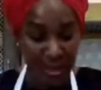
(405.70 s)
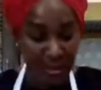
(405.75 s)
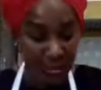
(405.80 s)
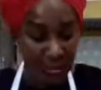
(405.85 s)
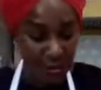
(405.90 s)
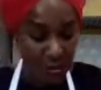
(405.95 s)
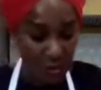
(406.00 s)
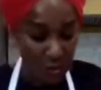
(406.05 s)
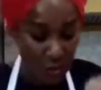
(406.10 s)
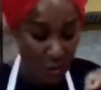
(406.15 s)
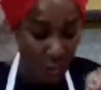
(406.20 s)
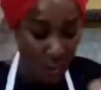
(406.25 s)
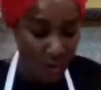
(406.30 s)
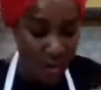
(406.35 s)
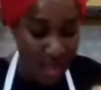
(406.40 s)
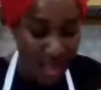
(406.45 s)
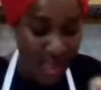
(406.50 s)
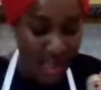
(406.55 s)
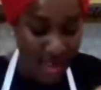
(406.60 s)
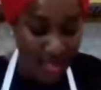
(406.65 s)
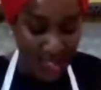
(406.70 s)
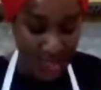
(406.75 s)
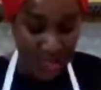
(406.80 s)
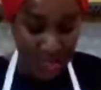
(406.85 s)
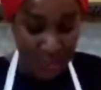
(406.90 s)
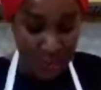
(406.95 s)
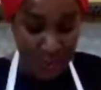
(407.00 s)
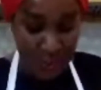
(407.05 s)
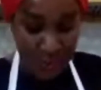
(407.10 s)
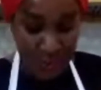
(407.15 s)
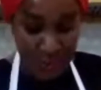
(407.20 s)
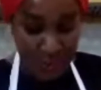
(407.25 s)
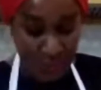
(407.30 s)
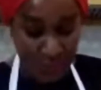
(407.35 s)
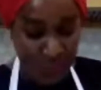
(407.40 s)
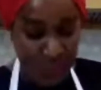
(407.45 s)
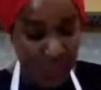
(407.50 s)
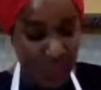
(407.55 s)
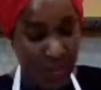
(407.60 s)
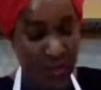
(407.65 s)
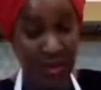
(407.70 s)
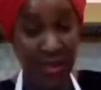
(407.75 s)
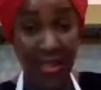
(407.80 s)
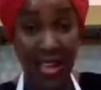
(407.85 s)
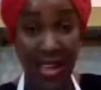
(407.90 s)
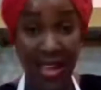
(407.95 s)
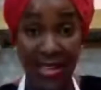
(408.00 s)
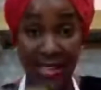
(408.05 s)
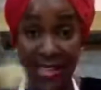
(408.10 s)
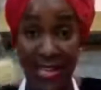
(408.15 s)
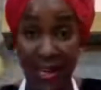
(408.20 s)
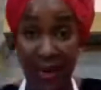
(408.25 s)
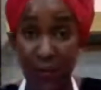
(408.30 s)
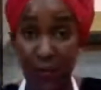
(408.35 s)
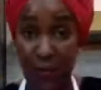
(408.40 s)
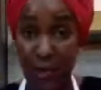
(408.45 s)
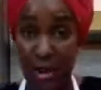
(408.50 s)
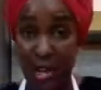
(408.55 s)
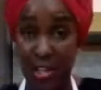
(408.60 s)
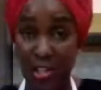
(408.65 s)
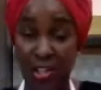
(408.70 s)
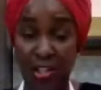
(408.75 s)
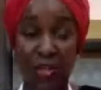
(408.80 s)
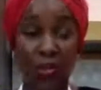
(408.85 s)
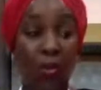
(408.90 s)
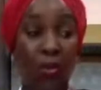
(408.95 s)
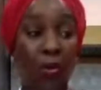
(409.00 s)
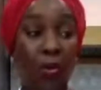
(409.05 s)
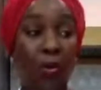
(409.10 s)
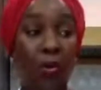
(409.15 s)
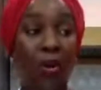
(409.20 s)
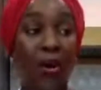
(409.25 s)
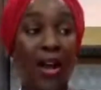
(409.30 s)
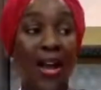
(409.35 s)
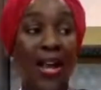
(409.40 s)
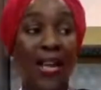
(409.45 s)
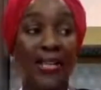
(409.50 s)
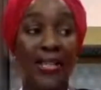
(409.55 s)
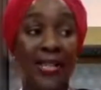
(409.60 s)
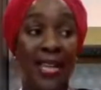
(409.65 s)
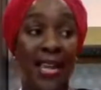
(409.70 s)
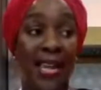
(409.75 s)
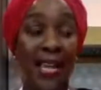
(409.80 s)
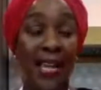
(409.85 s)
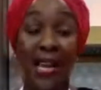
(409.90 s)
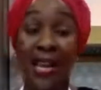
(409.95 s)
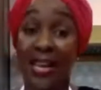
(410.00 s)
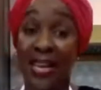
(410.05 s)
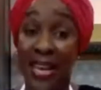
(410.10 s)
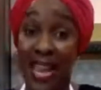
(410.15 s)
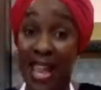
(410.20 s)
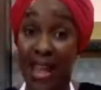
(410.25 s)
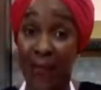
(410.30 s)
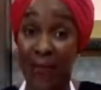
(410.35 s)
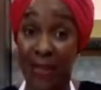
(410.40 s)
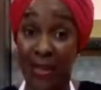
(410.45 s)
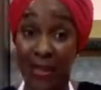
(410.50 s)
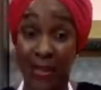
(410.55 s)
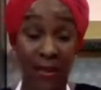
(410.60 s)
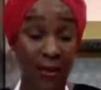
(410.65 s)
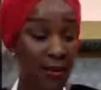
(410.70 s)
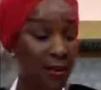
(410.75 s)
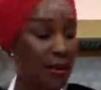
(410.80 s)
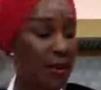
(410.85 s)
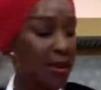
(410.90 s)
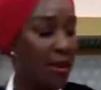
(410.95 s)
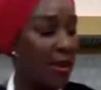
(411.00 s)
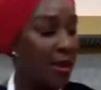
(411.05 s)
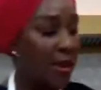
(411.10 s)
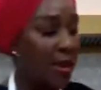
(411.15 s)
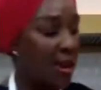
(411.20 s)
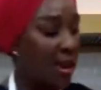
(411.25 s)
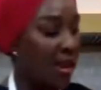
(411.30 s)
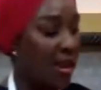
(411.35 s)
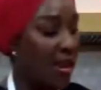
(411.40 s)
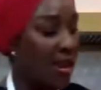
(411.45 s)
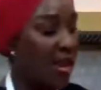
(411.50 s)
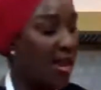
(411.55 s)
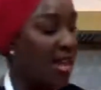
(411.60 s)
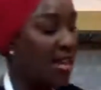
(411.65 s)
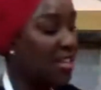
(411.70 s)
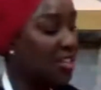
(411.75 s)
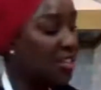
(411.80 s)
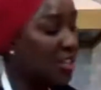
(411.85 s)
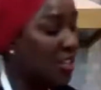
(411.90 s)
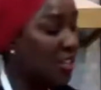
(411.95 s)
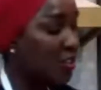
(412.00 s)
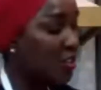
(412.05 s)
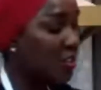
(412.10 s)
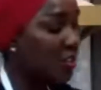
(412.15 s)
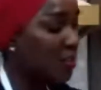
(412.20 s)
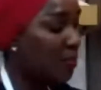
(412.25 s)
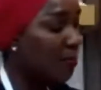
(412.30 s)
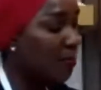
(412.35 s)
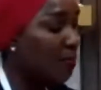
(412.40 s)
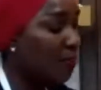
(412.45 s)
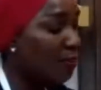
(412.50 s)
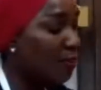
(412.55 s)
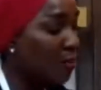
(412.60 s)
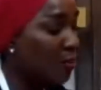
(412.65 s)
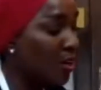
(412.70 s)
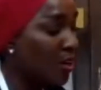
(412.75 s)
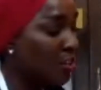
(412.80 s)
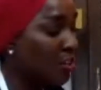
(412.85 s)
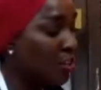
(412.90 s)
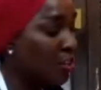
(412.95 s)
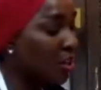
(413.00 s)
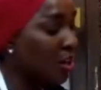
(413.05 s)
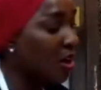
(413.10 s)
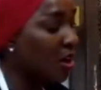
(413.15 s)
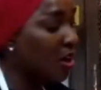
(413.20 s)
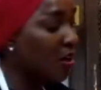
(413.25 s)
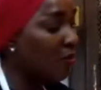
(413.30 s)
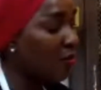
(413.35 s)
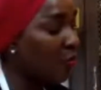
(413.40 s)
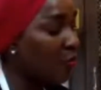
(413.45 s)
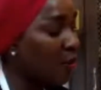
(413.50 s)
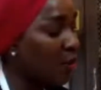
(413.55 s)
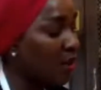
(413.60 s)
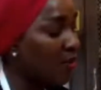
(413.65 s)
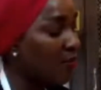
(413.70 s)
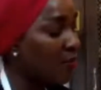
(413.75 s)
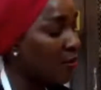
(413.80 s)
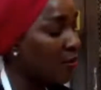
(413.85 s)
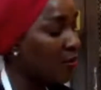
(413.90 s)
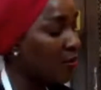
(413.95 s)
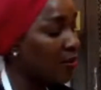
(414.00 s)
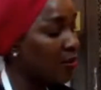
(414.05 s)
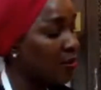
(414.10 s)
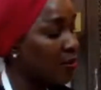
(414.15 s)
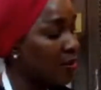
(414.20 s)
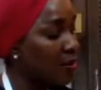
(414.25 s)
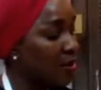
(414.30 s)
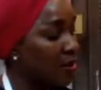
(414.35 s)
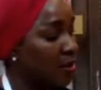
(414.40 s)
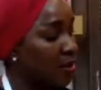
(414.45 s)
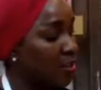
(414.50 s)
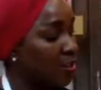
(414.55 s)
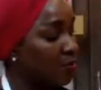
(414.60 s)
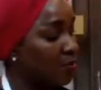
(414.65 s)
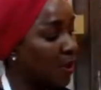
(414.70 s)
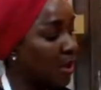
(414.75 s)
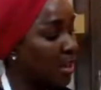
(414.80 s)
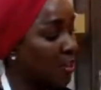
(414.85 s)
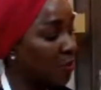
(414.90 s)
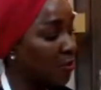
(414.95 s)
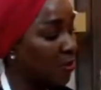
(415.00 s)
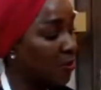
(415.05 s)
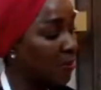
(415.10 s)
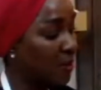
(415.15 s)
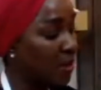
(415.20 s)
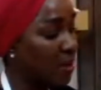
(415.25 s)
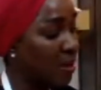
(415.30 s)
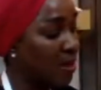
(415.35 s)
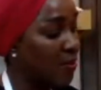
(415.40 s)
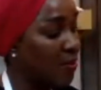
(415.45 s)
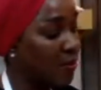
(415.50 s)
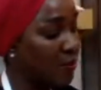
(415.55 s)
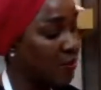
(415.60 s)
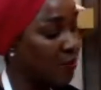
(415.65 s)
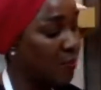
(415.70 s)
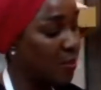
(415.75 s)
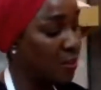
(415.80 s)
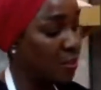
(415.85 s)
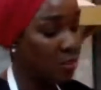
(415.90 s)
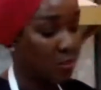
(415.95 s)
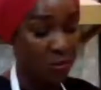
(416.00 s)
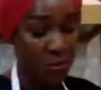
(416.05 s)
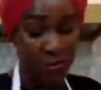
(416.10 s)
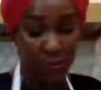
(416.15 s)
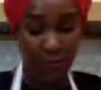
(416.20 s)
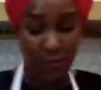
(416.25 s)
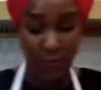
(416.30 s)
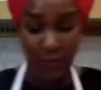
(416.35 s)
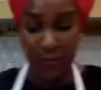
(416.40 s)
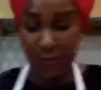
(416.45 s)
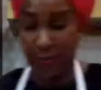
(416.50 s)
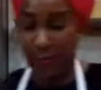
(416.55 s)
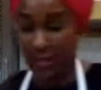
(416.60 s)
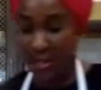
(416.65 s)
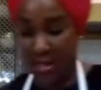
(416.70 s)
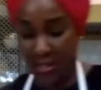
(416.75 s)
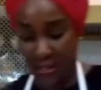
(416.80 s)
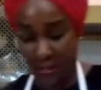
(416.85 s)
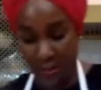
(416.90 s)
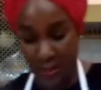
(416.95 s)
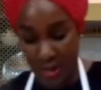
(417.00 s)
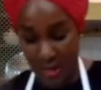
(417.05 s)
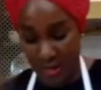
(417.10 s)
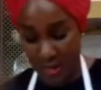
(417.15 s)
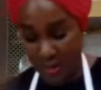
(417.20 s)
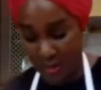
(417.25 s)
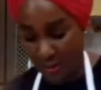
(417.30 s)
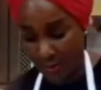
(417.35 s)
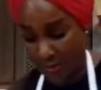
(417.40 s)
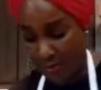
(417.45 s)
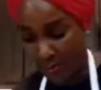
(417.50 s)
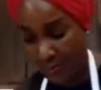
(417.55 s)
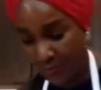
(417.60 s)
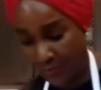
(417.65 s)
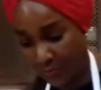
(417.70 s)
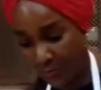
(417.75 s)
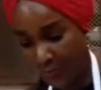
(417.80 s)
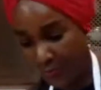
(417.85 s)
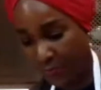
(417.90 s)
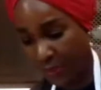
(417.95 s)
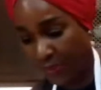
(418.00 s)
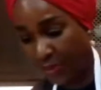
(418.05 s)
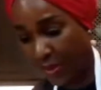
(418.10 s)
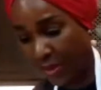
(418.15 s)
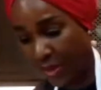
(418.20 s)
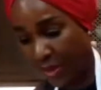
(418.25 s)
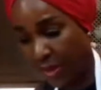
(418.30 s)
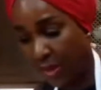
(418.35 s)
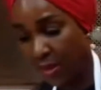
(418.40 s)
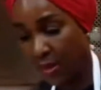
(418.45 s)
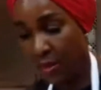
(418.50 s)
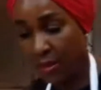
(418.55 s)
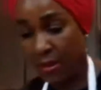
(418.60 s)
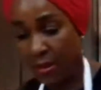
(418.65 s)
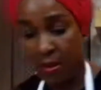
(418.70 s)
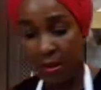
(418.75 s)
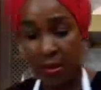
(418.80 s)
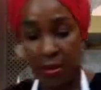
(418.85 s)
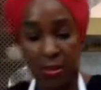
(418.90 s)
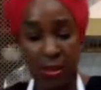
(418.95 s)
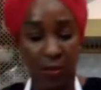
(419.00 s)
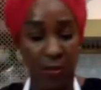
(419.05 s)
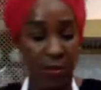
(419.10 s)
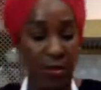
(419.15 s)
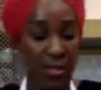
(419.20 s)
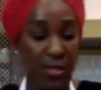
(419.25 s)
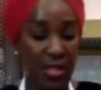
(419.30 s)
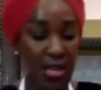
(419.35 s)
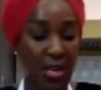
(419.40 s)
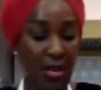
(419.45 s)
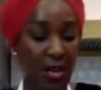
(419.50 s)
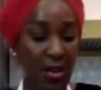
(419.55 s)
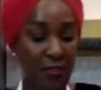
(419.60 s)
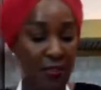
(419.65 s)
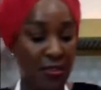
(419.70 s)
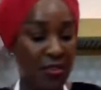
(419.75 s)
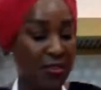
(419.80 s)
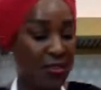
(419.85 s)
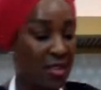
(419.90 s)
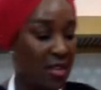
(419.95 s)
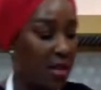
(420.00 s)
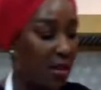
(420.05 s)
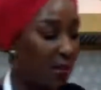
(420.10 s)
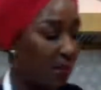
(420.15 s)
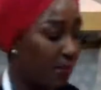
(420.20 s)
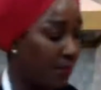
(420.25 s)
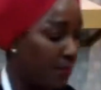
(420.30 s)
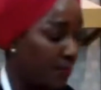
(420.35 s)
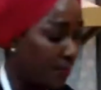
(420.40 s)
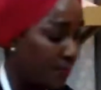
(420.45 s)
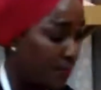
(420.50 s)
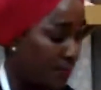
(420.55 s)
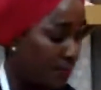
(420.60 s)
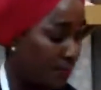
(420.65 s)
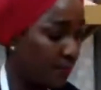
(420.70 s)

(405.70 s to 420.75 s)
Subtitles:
mess. So what I do, I take a brush or I take a napkin and I just brush off whatever is bothering me on this mushroom. That's what I do. Okay? So we're going to take off the stem